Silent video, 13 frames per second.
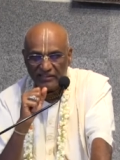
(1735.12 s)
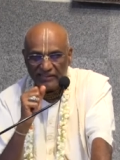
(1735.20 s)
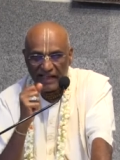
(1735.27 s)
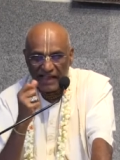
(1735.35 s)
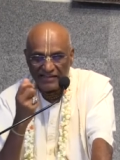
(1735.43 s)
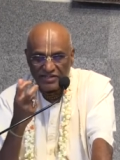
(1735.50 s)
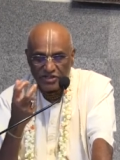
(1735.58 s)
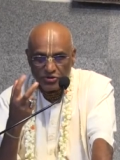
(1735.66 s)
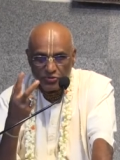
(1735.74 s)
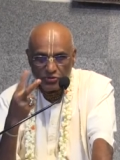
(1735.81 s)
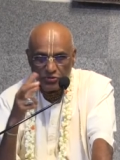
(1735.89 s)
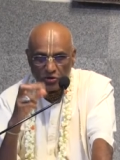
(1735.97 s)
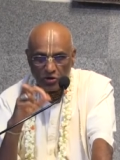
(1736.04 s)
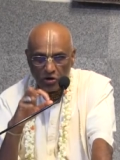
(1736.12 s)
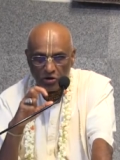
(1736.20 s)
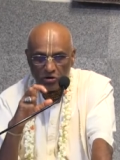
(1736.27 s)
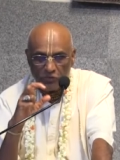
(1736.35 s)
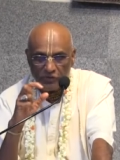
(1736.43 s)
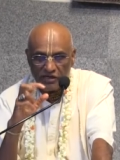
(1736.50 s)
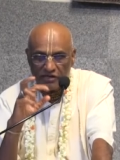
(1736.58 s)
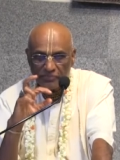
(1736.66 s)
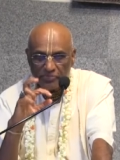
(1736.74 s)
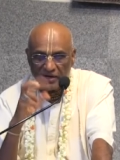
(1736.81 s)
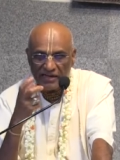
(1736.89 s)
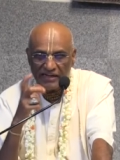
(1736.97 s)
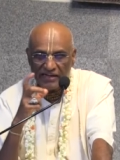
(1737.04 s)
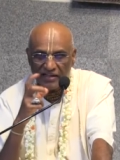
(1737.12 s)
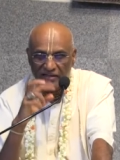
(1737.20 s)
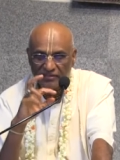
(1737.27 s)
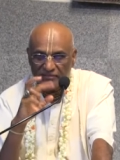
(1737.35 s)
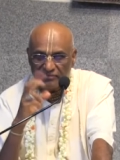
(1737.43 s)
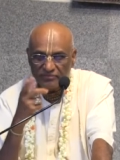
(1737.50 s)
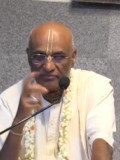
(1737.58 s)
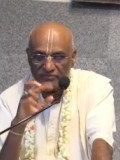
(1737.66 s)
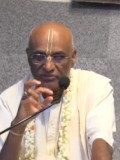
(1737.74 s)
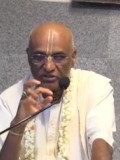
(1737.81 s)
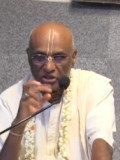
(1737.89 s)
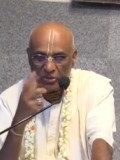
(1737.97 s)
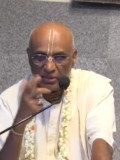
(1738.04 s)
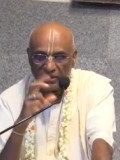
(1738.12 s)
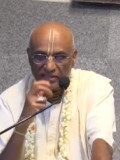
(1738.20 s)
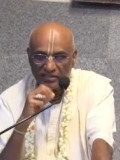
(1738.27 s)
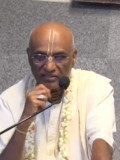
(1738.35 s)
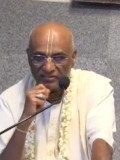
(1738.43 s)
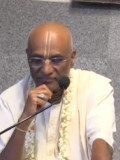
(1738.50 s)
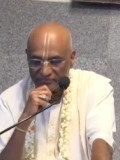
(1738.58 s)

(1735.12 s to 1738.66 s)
The attitude to lord over and pride are together.